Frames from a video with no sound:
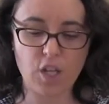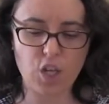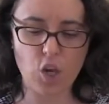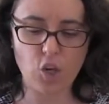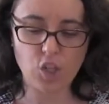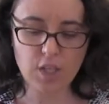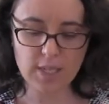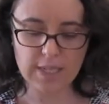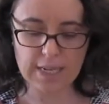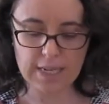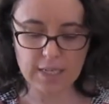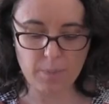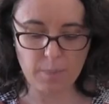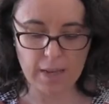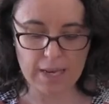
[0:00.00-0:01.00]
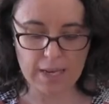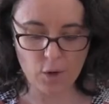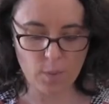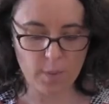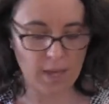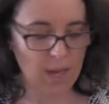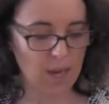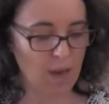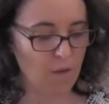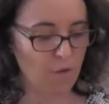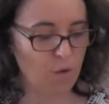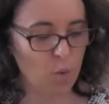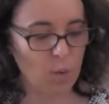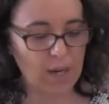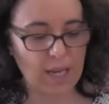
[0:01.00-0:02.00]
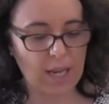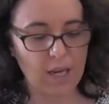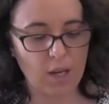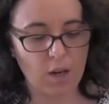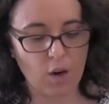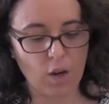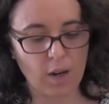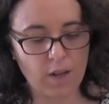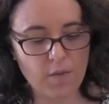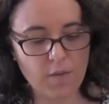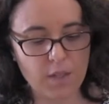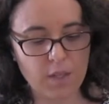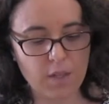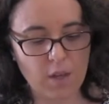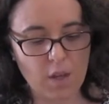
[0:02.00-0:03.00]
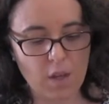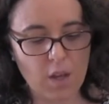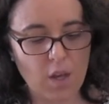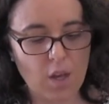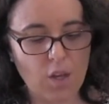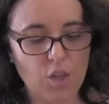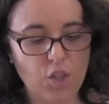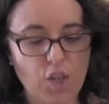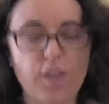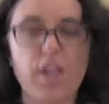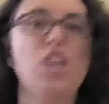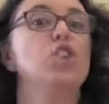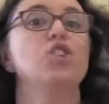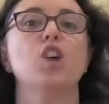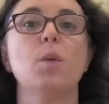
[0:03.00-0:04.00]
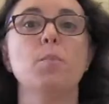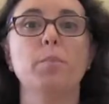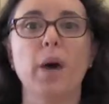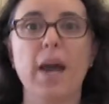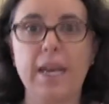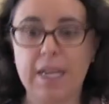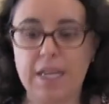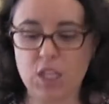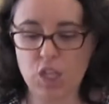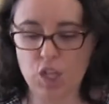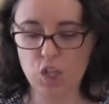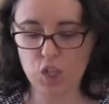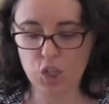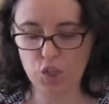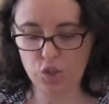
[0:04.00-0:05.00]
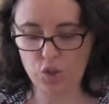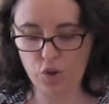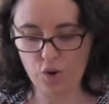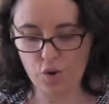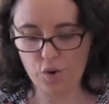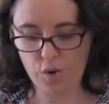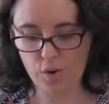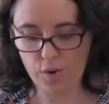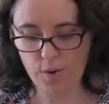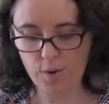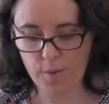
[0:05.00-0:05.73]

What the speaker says: So you just need to be a little bit careful when eating olives so that you don't bite into the stone.